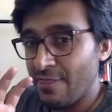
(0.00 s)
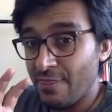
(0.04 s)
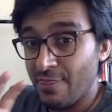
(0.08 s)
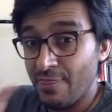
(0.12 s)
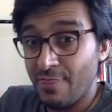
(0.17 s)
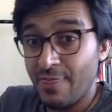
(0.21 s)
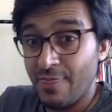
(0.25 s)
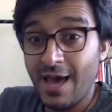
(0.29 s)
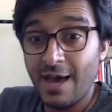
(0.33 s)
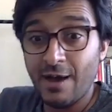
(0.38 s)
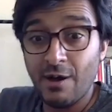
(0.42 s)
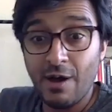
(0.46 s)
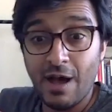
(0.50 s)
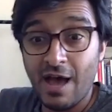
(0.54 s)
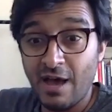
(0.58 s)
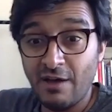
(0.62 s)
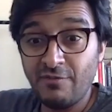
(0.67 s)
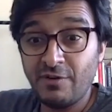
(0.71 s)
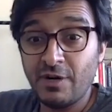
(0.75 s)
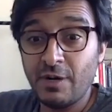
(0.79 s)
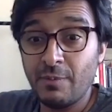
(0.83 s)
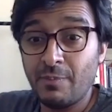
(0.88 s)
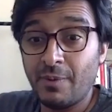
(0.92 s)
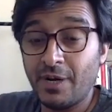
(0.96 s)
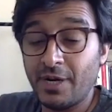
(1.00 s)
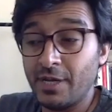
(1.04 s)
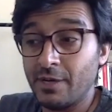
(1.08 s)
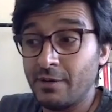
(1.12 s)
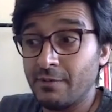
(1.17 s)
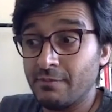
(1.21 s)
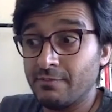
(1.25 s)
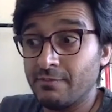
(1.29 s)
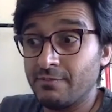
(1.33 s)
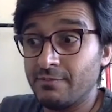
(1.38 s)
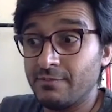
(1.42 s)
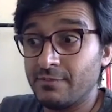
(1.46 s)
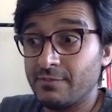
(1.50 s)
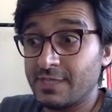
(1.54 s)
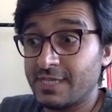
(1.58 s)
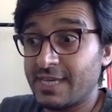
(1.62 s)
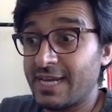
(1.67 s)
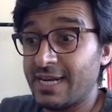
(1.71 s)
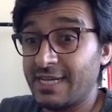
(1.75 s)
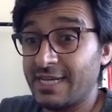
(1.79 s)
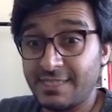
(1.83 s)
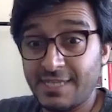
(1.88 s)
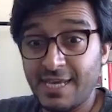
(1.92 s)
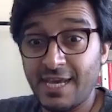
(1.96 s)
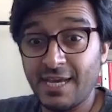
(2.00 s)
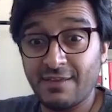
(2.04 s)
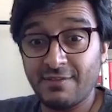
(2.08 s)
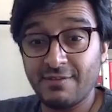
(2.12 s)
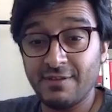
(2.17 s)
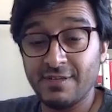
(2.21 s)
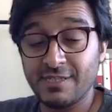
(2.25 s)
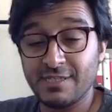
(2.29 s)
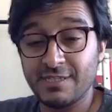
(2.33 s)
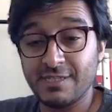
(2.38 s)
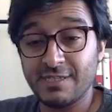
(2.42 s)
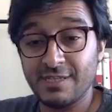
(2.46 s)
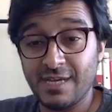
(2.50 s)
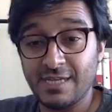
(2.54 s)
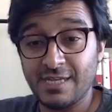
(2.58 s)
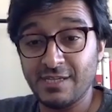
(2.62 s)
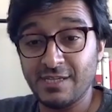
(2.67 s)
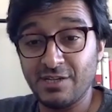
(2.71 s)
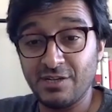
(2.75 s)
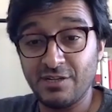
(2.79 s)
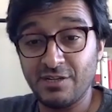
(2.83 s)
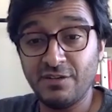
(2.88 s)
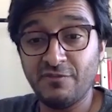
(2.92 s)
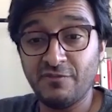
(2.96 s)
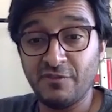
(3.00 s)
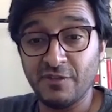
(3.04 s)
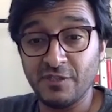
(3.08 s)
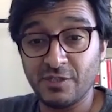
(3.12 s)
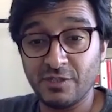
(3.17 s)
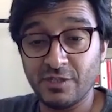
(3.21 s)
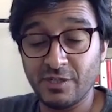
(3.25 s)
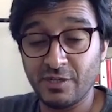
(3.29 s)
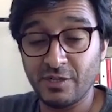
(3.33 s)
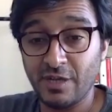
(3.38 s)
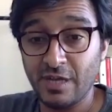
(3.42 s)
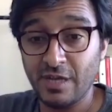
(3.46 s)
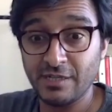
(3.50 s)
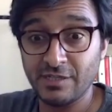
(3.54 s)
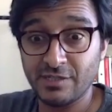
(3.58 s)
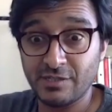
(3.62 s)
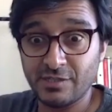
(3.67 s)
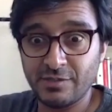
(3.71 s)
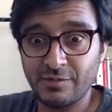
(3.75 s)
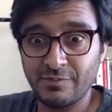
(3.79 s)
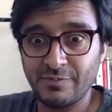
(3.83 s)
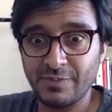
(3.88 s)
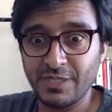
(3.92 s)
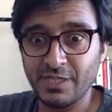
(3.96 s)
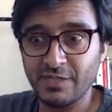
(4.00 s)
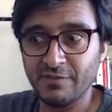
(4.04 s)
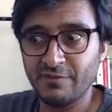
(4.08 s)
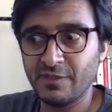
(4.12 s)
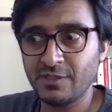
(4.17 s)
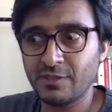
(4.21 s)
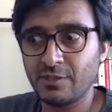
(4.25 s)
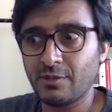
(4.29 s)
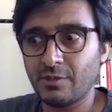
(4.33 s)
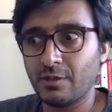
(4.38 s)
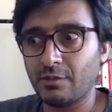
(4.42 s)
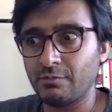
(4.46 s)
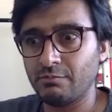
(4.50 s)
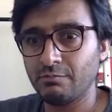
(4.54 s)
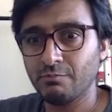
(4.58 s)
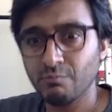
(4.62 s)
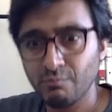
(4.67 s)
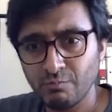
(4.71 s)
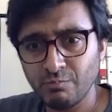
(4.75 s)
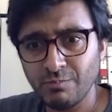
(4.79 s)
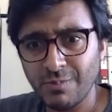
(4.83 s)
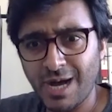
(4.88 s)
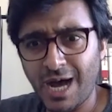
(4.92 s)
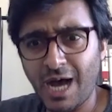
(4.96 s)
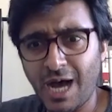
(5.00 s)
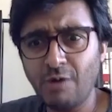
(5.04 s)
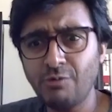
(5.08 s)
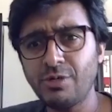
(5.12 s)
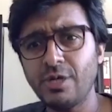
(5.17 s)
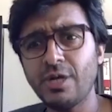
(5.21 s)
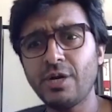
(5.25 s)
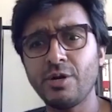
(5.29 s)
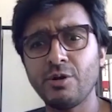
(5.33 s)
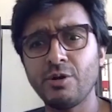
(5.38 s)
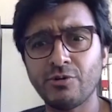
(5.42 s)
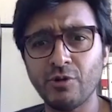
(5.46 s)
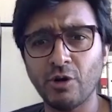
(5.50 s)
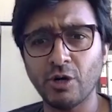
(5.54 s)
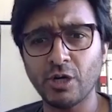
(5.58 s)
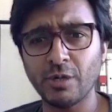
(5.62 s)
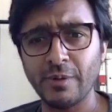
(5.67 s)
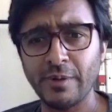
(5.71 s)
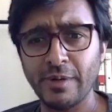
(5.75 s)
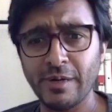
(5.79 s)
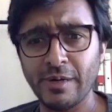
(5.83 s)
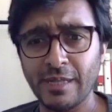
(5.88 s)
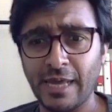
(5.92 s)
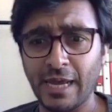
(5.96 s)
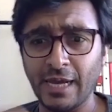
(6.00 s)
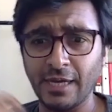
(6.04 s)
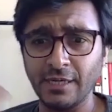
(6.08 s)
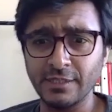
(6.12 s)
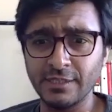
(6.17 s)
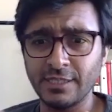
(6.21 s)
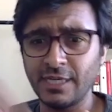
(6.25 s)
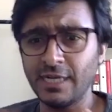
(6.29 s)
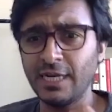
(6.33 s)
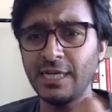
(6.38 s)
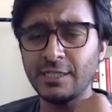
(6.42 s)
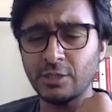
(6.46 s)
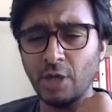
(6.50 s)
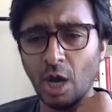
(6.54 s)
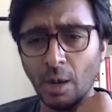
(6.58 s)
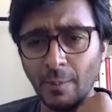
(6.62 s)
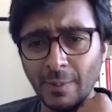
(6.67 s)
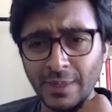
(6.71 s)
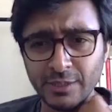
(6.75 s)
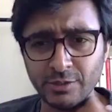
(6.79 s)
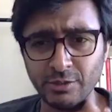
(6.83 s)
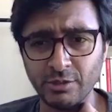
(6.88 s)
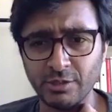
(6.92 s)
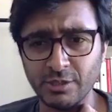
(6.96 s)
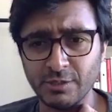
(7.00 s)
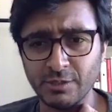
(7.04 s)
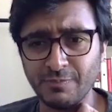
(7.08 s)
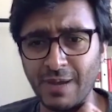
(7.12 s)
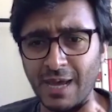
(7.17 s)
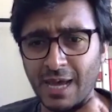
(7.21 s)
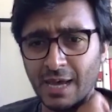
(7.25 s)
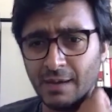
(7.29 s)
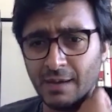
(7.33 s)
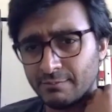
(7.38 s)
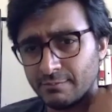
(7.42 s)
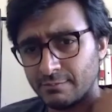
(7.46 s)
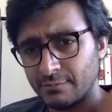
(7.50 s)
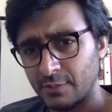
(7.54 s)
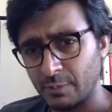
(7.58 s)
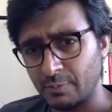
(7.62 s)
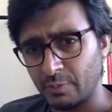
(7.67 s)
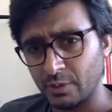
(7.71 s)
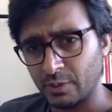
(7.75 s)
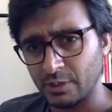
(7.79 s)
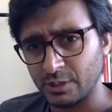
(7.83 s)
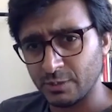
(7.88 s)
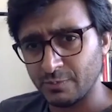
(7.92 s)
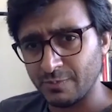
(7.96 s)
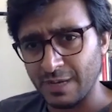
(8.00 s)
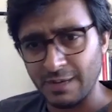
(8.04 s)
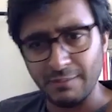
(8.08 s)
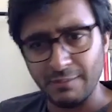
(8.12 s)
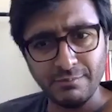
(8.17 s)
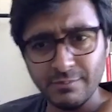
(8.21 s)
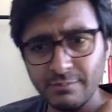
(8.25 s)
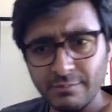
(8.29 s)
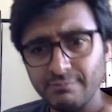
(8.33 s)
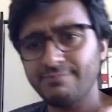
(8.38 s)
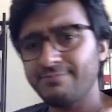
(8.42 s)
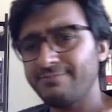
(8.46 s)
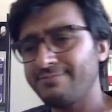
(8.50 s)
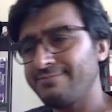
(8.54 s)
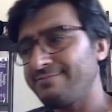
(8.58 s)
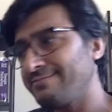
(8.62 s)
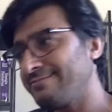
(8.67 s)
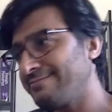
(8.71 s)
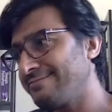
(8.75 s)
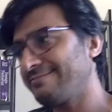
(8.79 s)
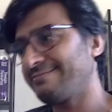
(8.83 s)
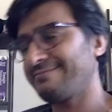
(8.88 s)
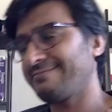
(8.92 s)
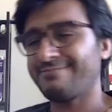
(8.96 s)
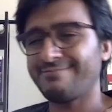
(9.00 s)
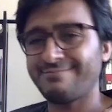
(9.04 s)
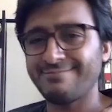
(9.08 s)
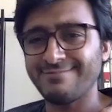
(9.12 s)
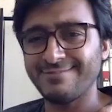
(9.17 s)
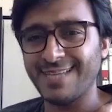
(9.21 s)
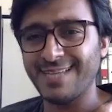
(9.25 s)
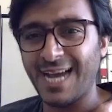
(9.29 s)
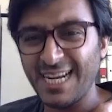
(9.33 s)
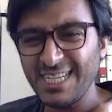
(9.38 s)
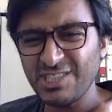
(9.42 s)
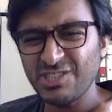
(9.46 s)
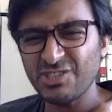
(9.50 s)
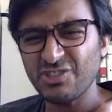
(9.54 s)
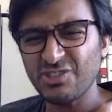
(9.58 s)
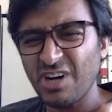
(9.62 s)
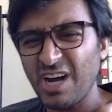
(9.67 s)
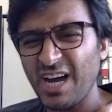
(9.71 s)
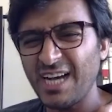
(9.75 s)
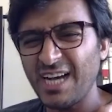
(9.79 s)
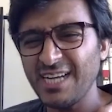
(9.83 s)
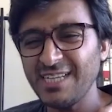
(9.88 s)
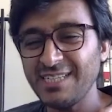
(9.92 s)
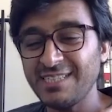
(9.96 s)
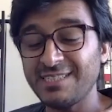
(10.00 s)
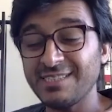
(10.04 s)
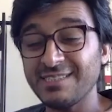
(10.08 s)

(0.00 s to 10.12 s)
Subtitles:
that everybody is gonna take this as a defense. They're gonna to be defensive, like, how dare you talk to me like delete comment or spam, report spam. I tried